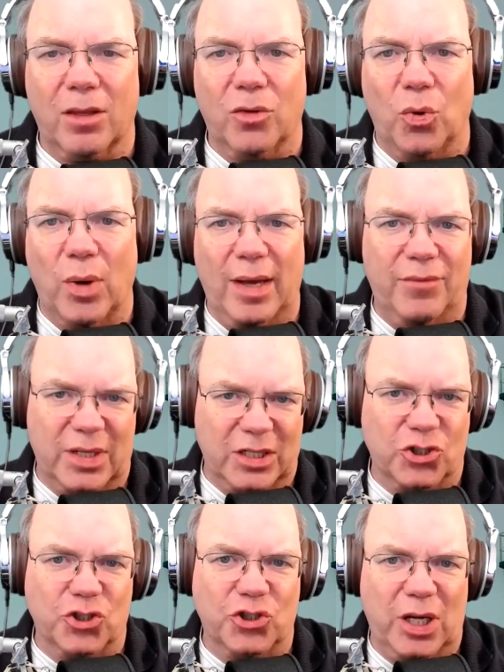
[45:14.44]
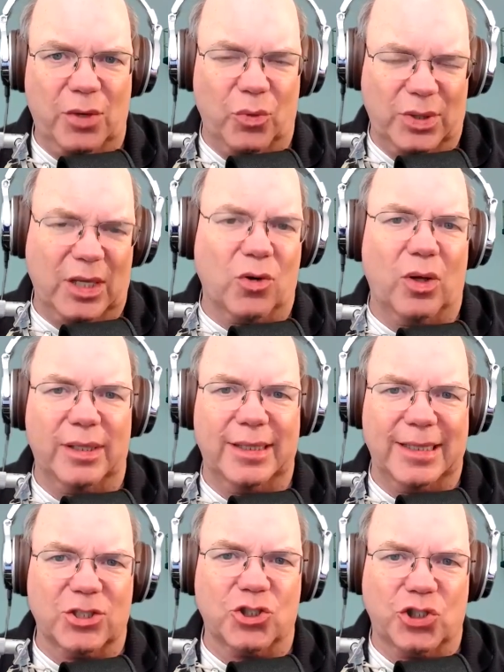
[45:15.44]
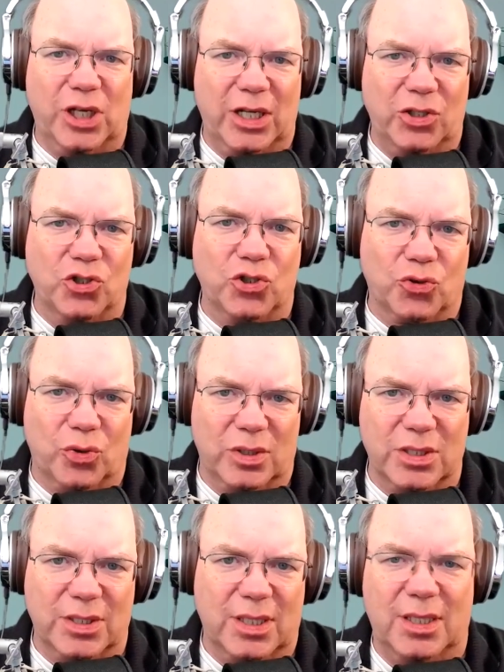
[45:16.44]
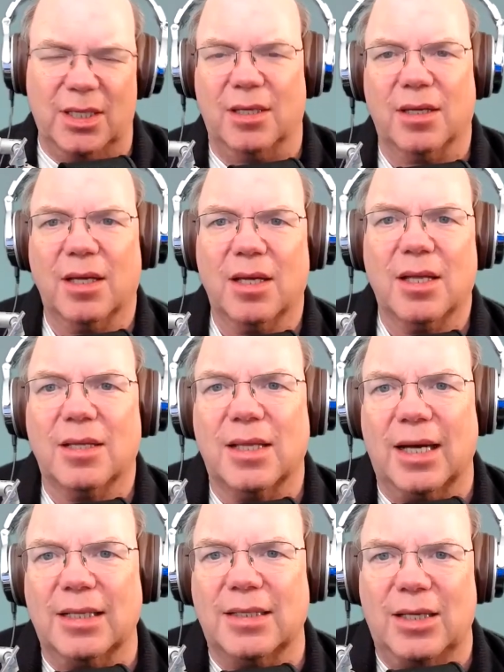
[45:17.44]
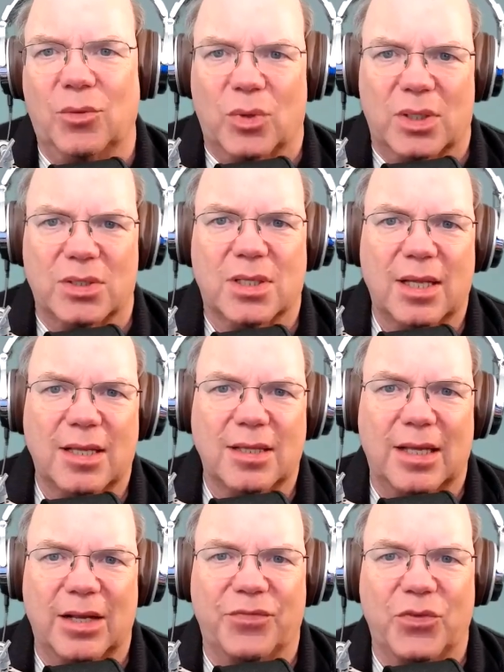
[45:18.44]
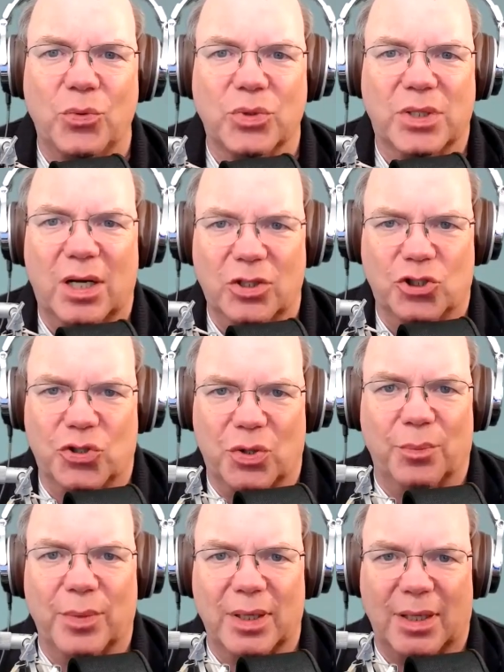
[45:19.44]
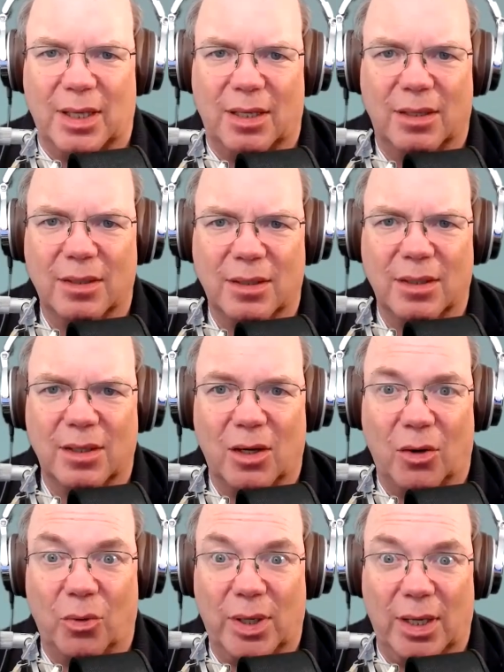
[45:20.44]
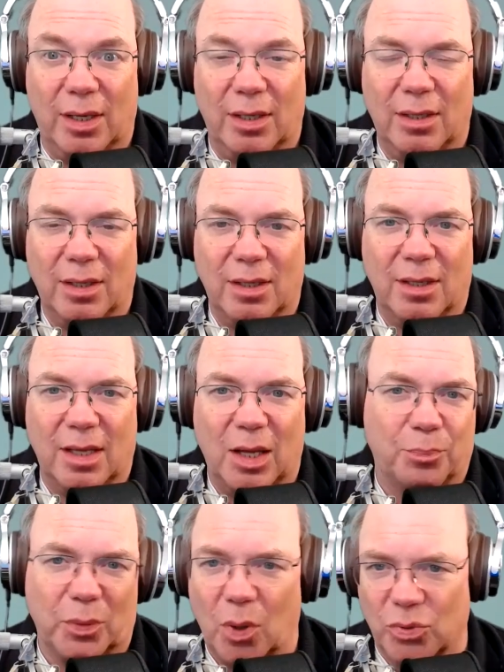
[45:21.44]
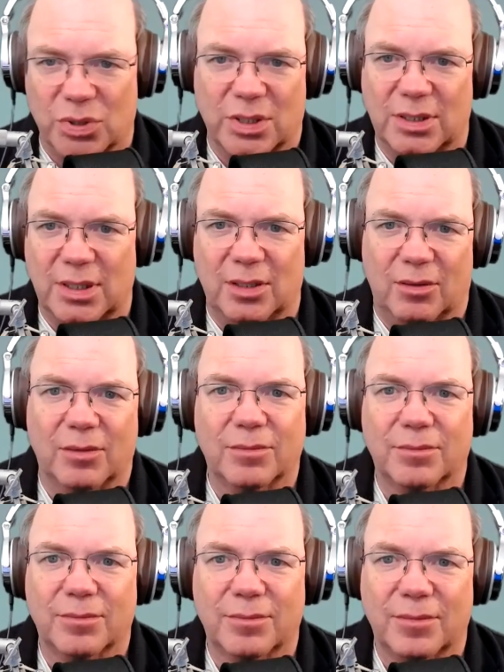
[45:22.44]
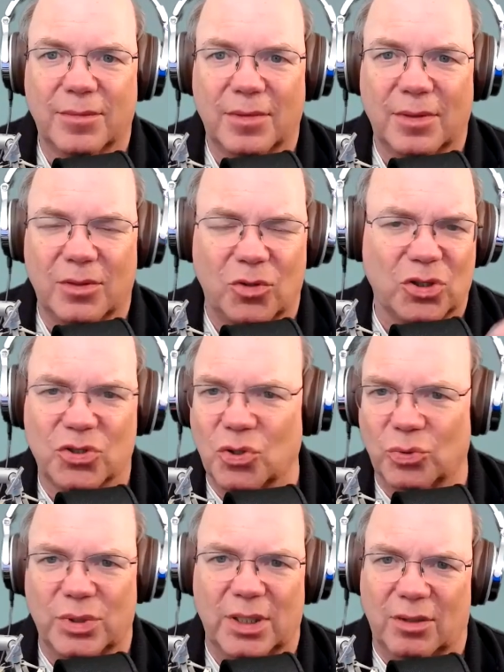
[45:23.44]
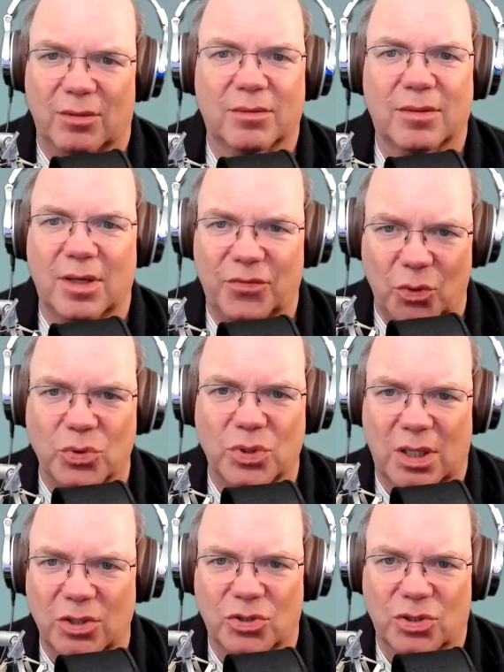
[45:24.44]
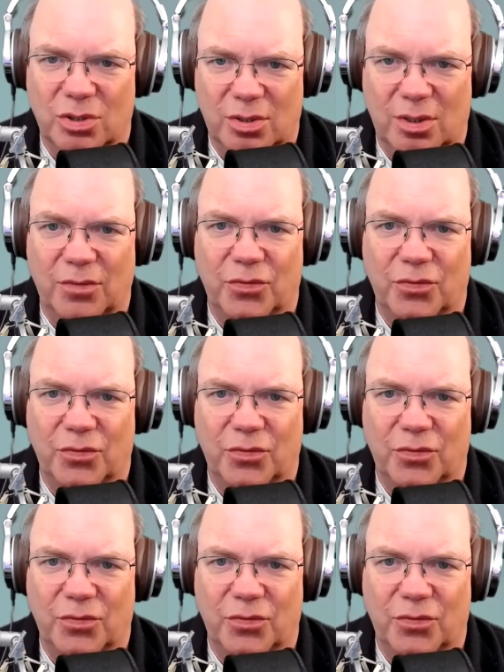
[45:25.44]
you have an exchange, what they call an exchange trustee. The idea was that if you touch the money, okay, it blows the deal. There's no deal. If you touch